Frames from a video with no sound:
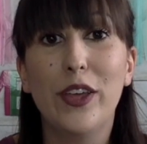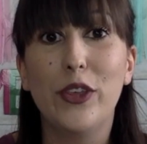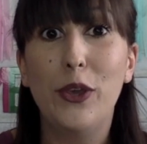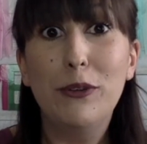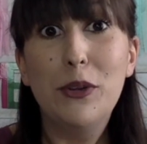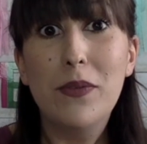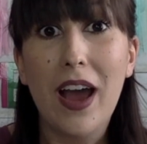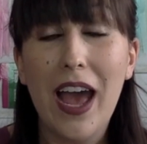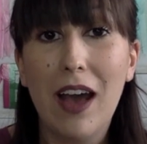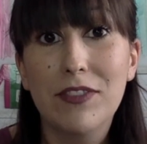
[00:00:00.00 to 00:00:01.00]
You do
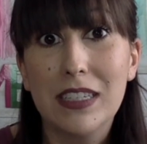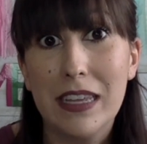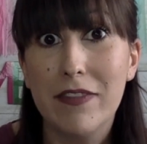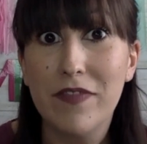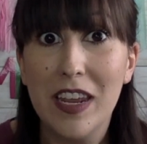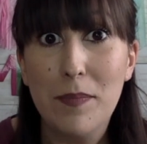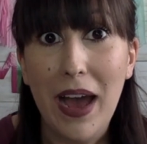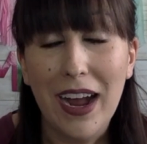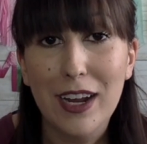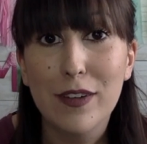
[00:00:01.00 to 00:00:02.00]
not have to leave
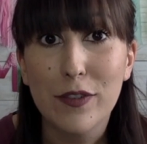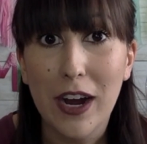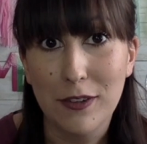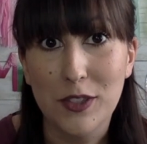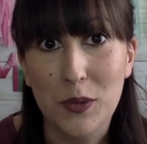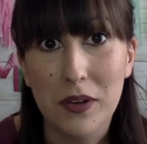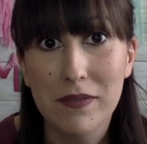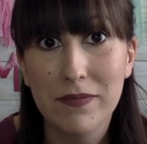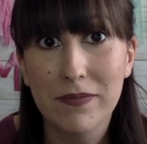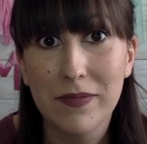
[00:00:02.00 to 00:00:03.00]
feedback for Outschool.